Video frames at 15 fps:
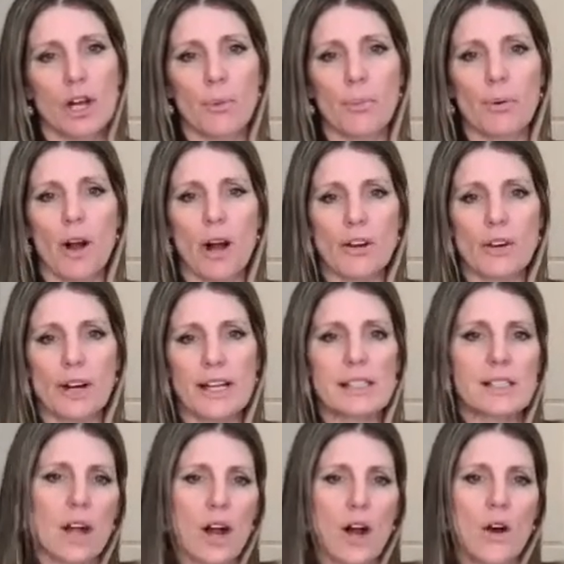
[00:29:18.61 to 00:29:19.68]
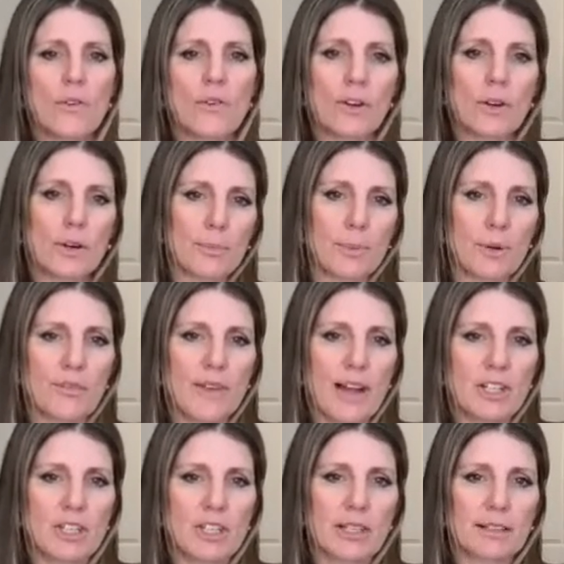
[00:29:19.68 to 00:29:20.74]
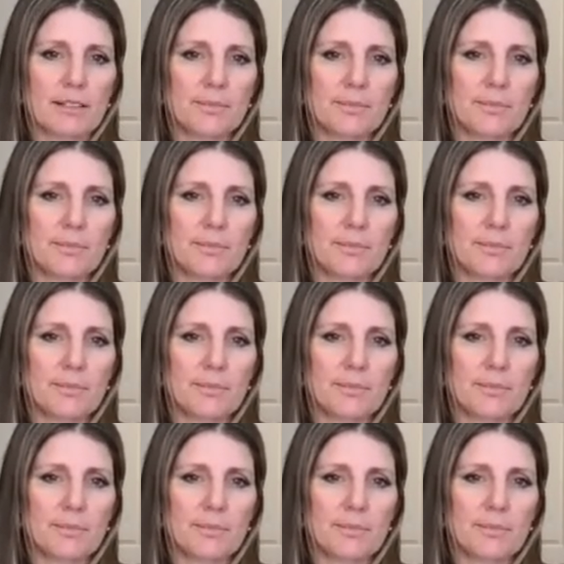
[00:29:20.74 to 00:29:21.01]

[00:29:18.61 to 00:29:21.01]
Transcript: progress over perfection.